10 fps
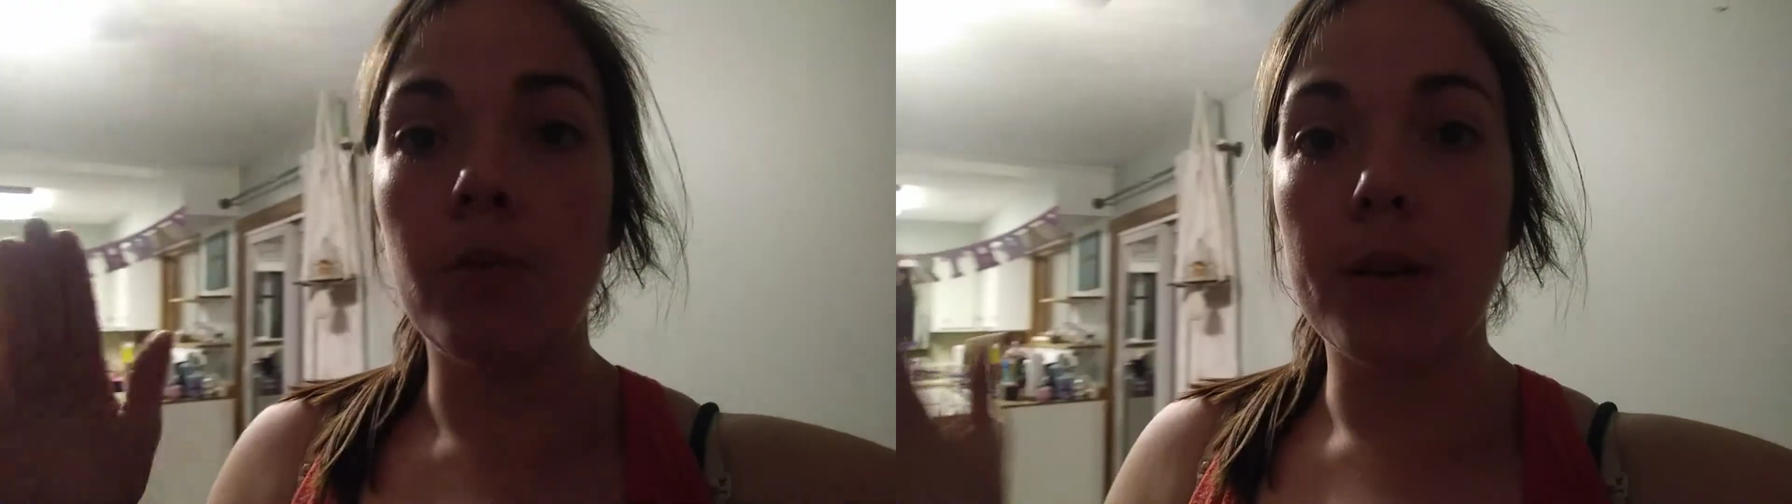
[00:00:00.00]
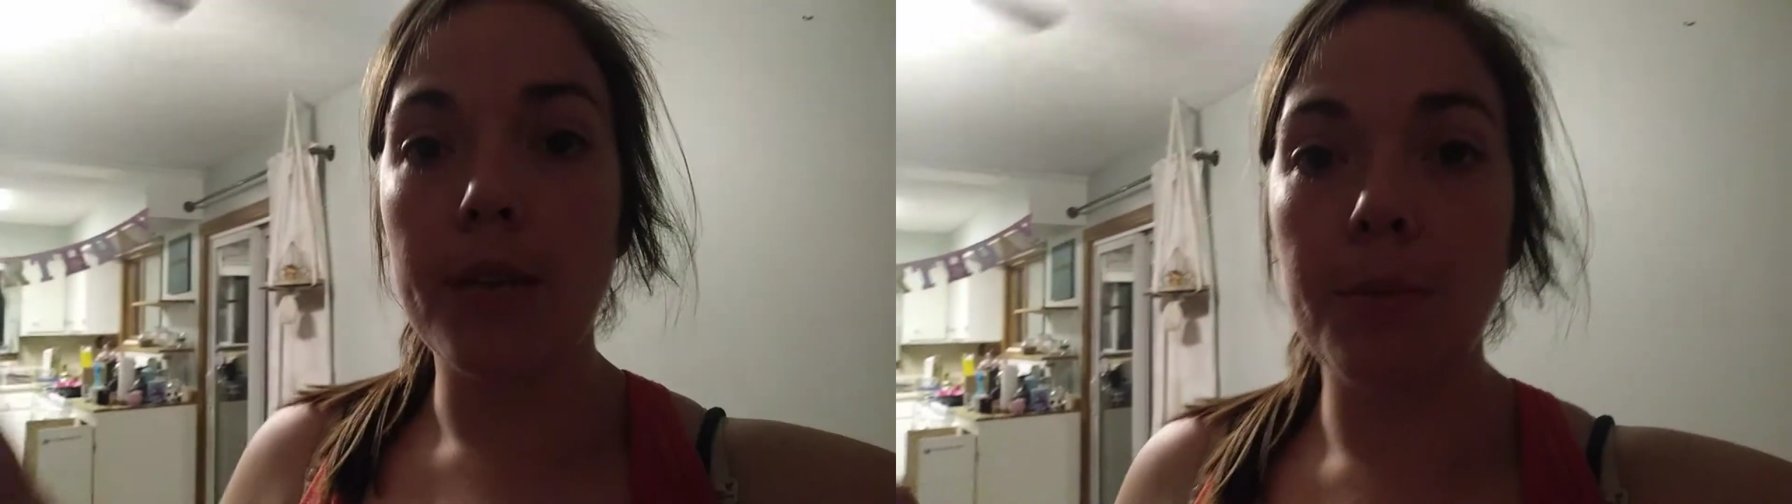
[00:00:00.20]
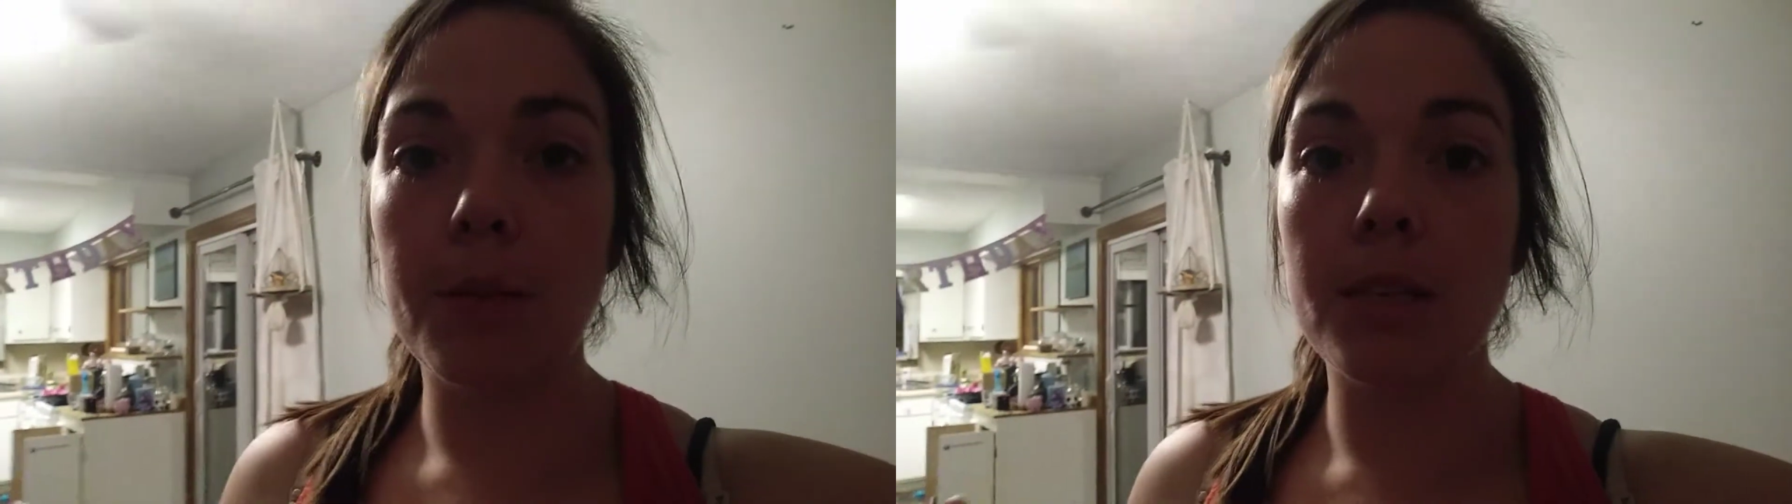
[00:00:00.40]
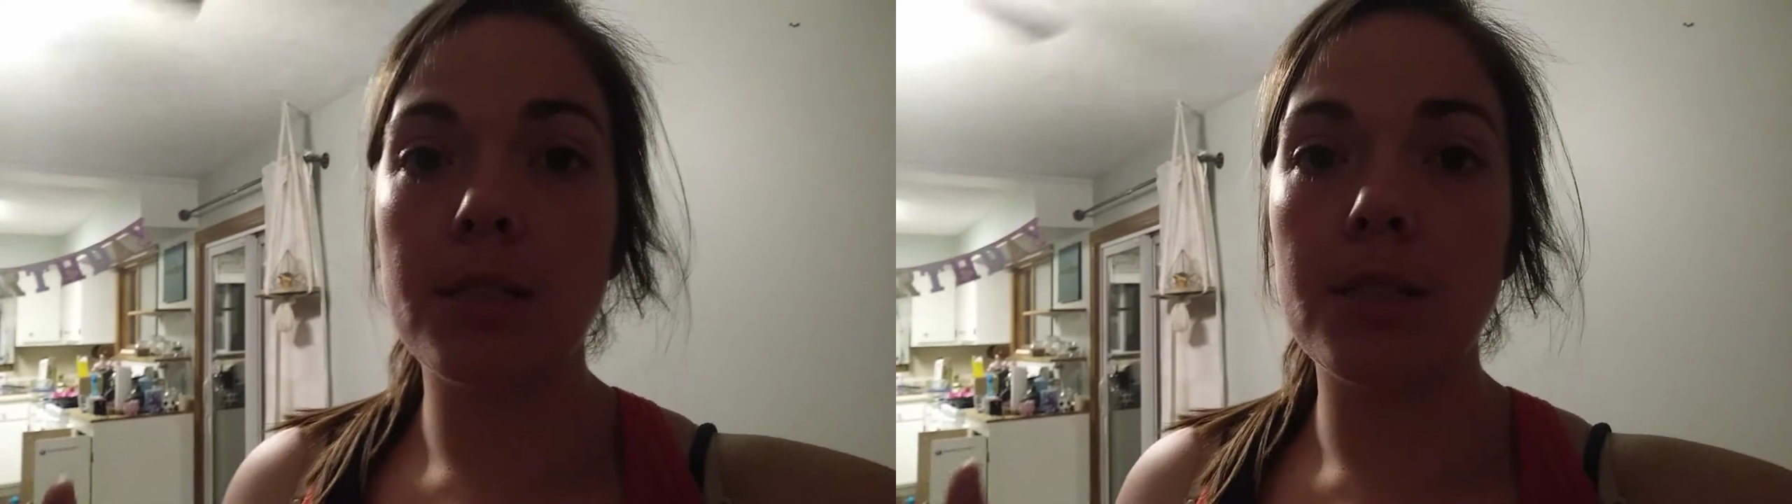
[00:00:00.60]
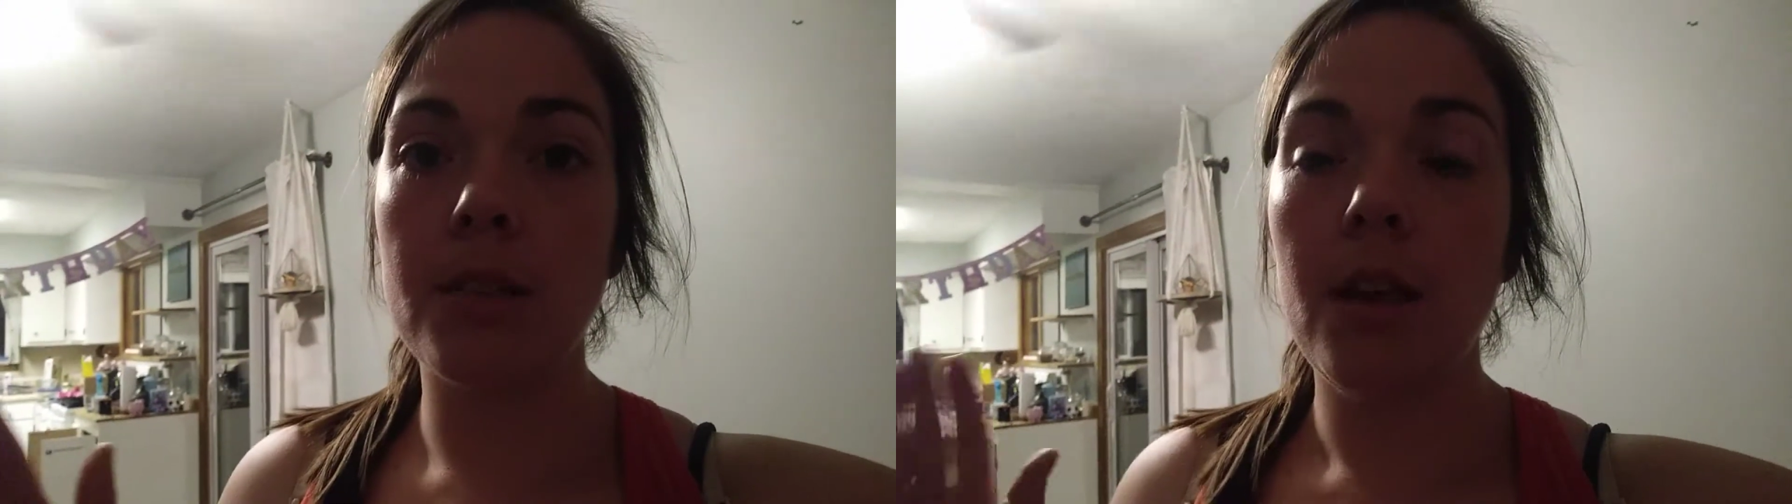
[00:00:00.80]
we'll keep
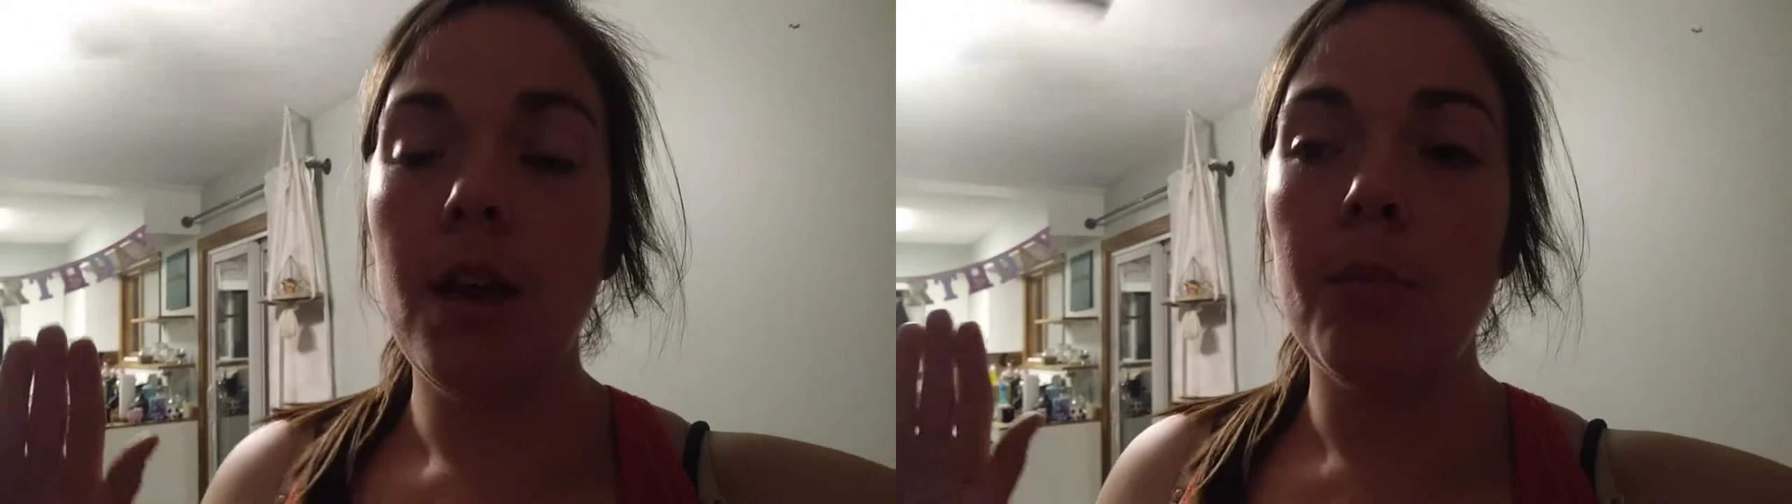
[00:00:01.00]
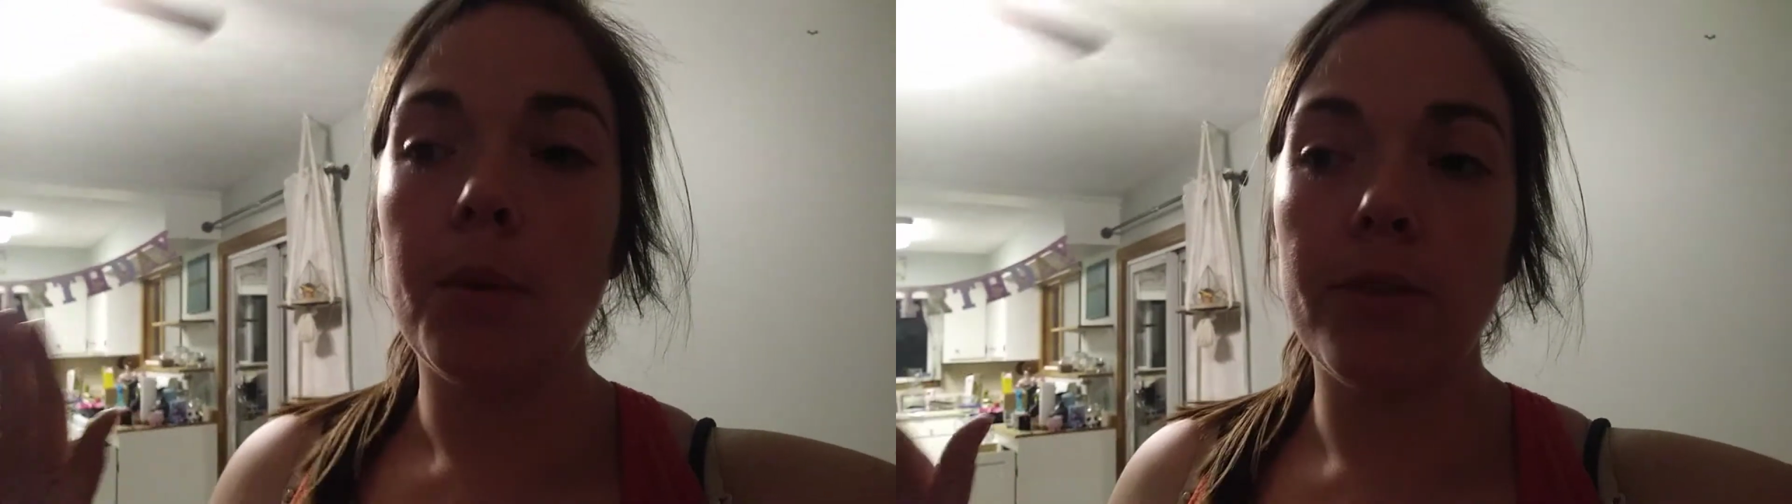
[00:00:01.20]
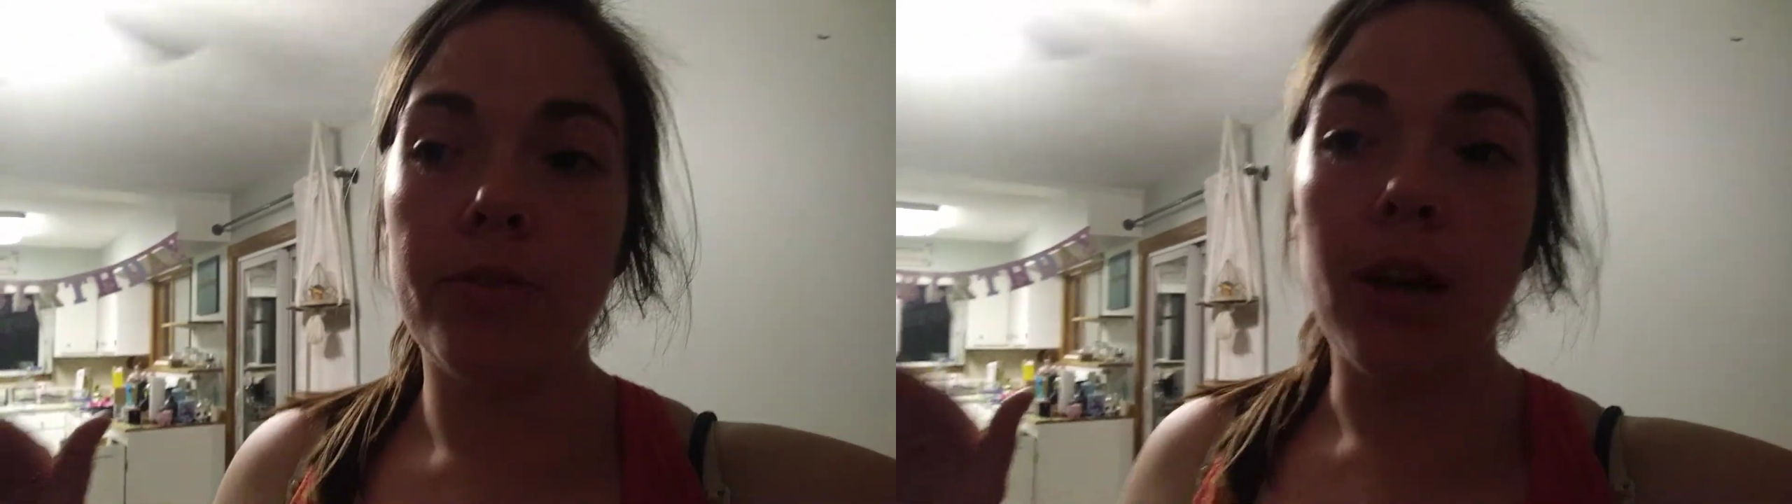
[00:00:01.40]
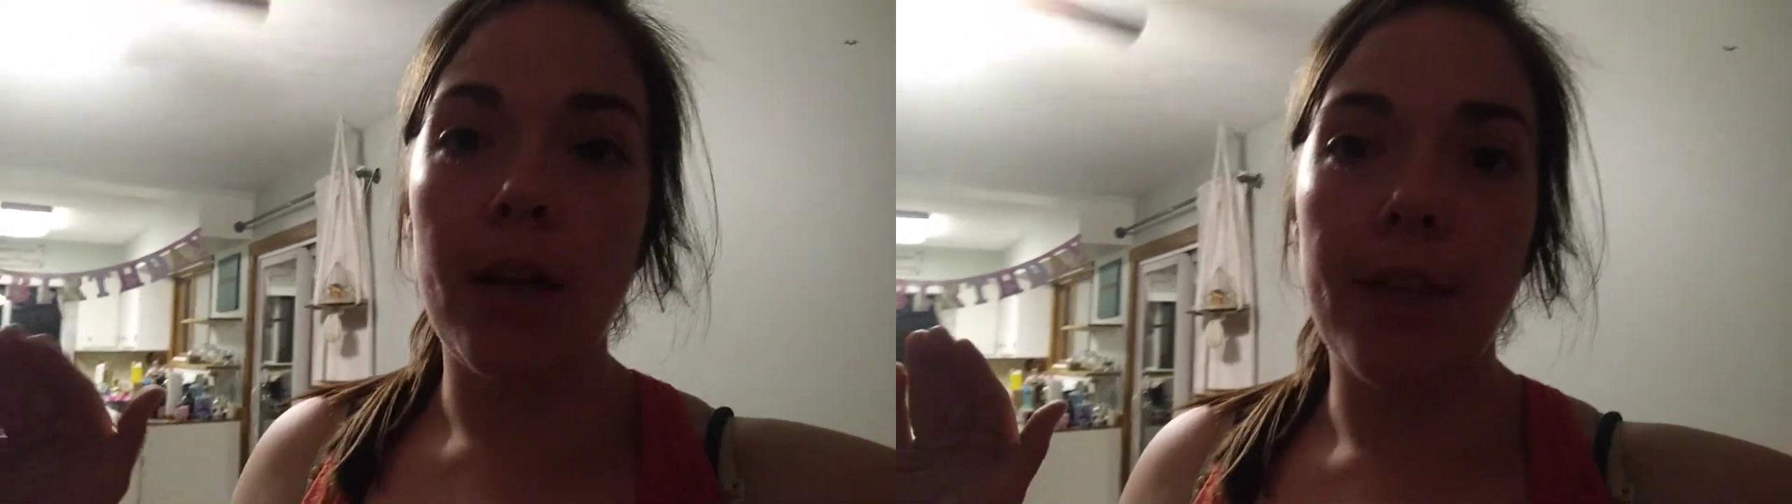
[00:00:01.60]
this. But if not,